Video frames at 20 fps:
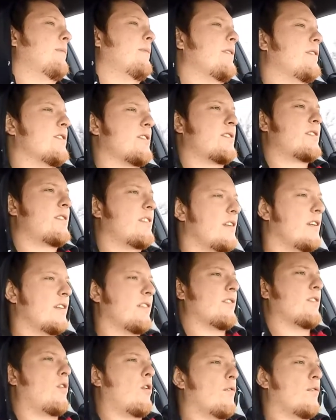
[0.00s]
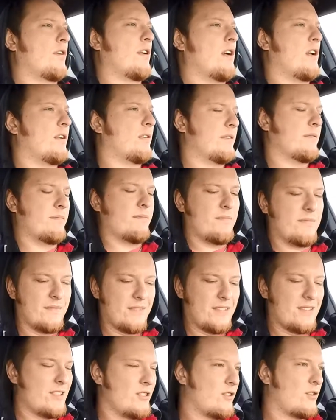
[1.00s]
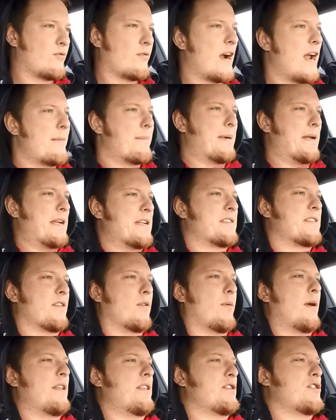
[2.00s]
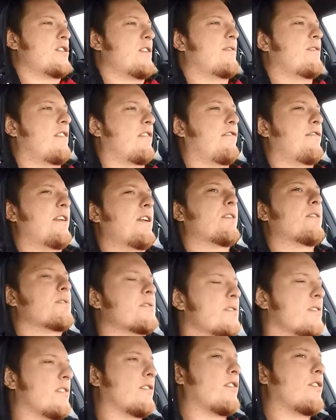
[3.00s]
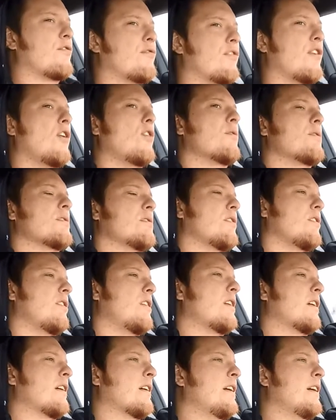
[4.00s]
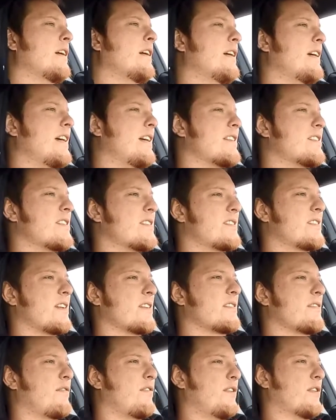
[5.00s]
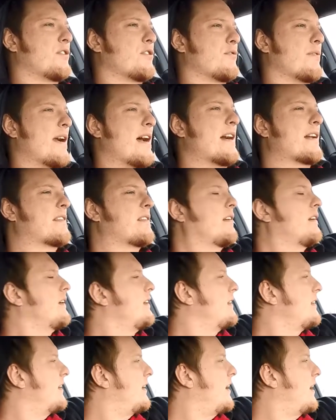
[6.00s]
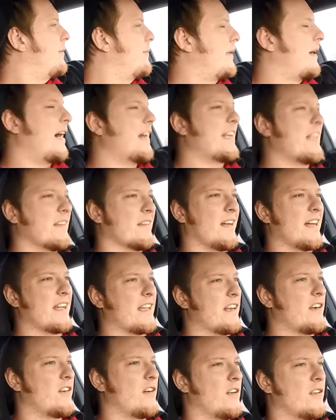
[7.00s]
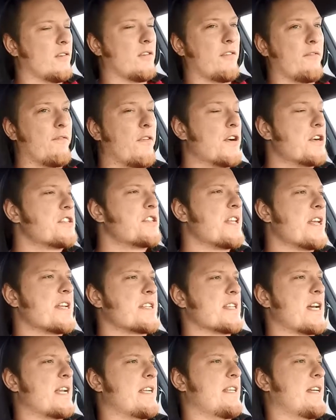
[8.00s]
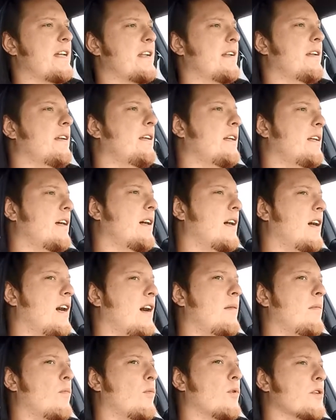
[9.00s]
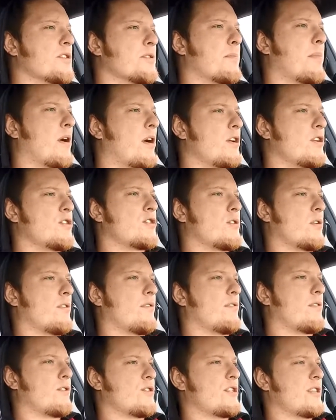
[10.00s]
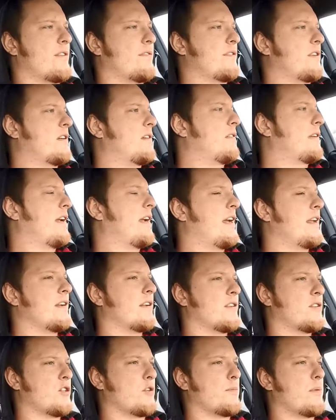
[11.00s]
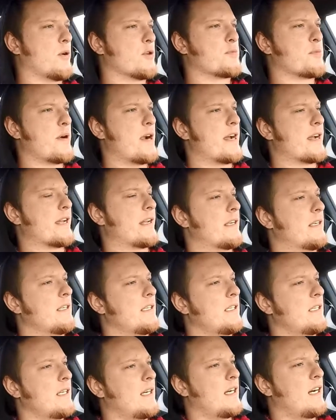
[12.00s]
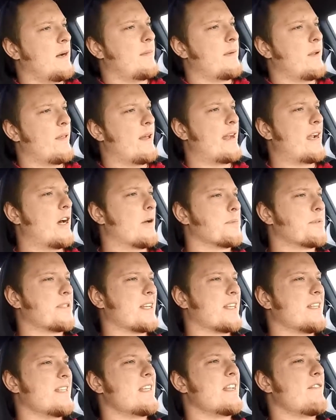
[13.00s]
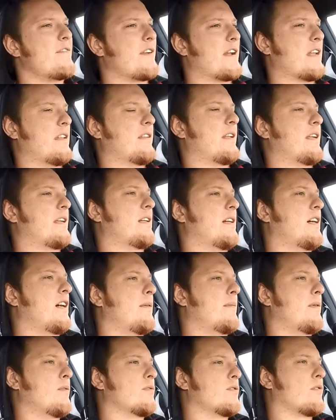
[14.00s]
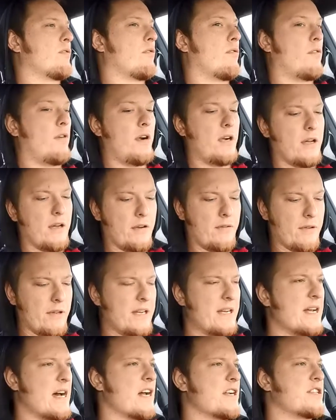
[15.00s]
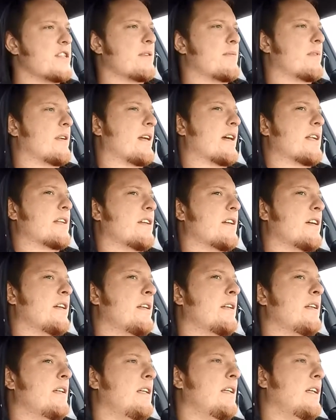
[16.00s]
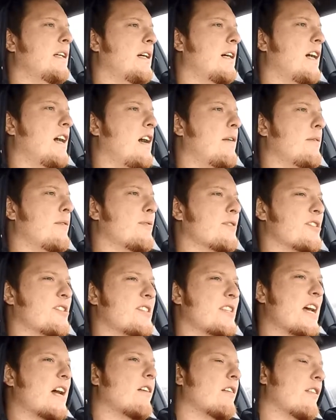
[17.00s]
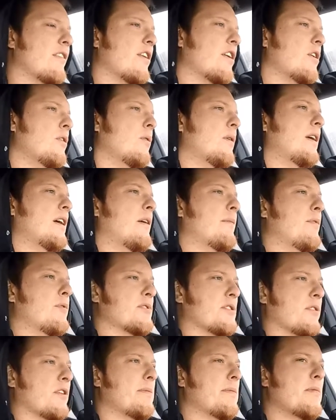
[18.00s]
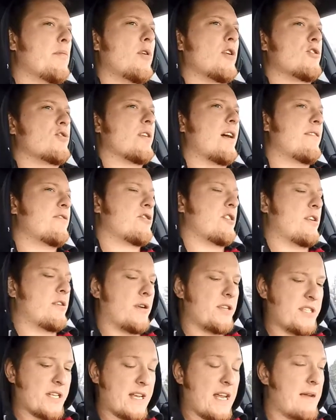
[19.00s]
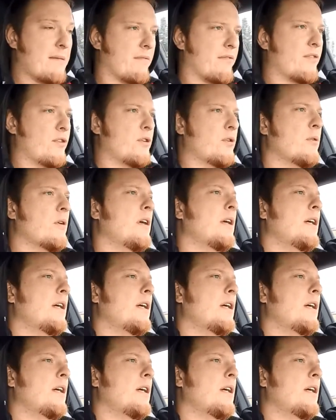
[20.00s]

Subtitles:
just the overall crappiness of the way the shifter feels. The throw is long. It just doesn't feel direct. I didn't like it at all. One of the first things I did was a Barton short throw shifter and a 2-post bracket. Now that helped significantly. It was really, really notchy when I got done. It was solid though. There was a little bit more drivetrain noise that came through